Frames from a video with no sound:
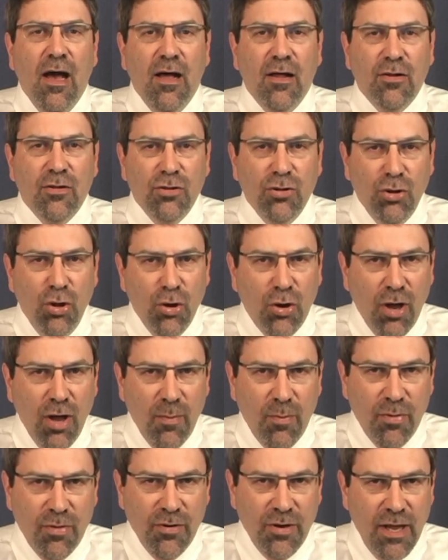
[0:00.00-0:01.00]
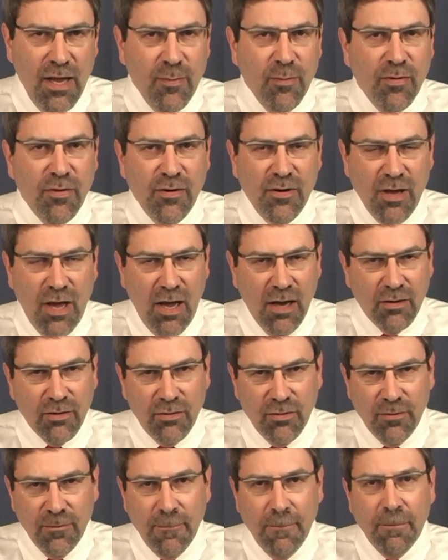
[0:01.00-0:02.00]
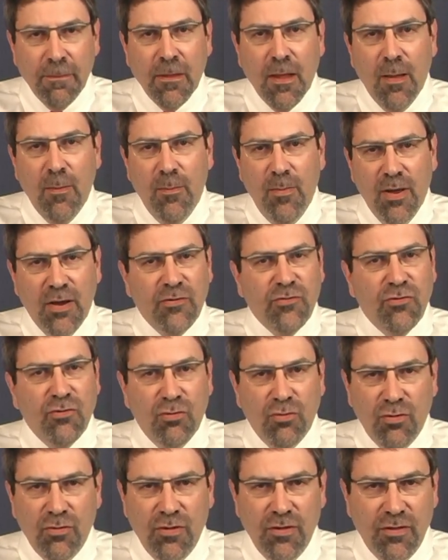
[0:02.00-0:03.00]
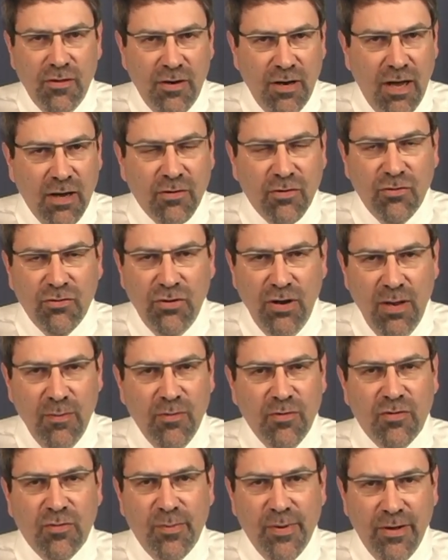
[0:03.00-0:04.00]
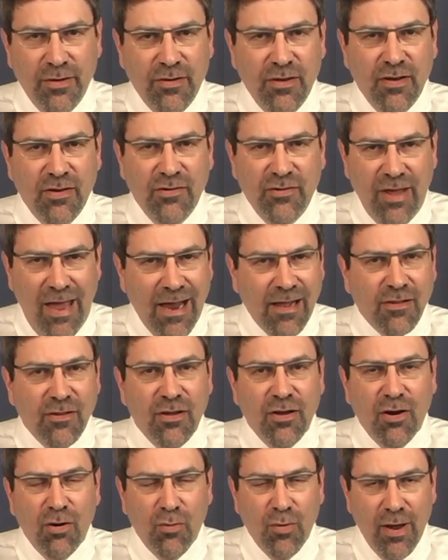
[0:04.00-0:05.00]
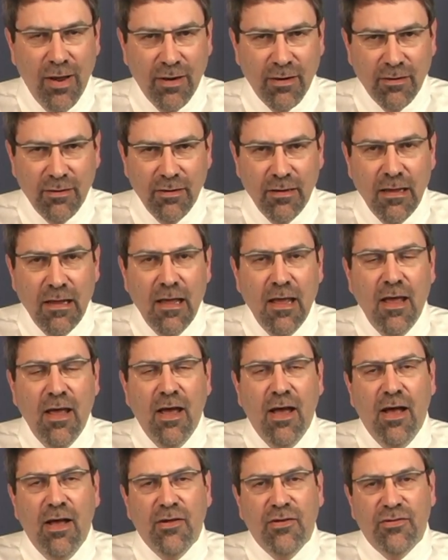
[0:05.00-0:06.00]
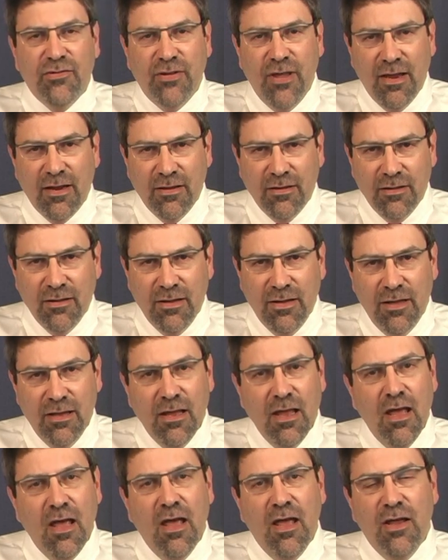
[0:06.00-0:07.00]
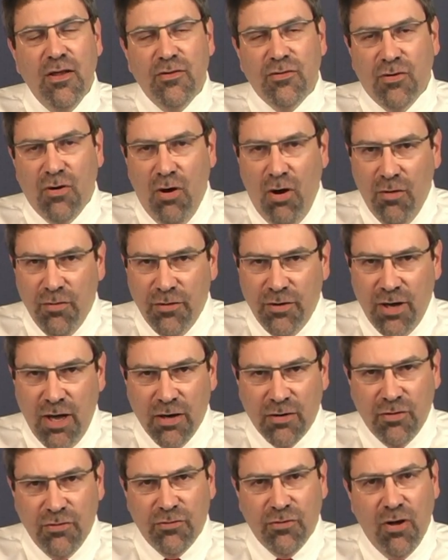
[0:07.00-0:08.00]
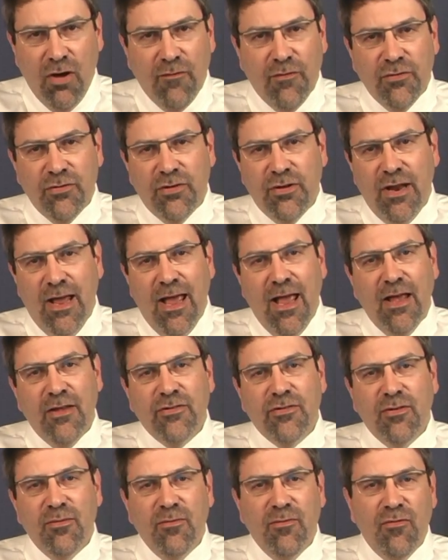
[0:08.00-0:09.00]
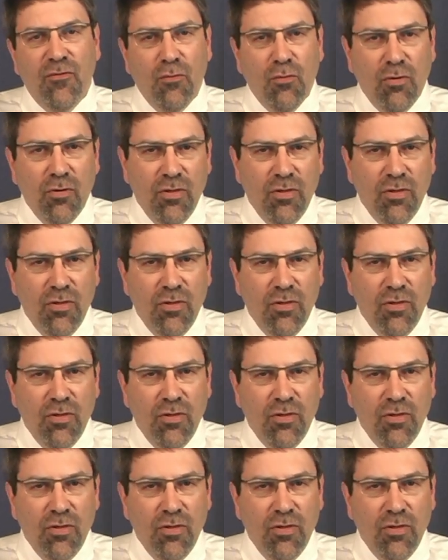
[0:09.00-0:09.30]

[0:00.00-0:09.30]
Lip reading: look up the name of the doctor, make sure that the doctor's name is spelled exactly correct. Secondly, is call the doctor's office and ask them for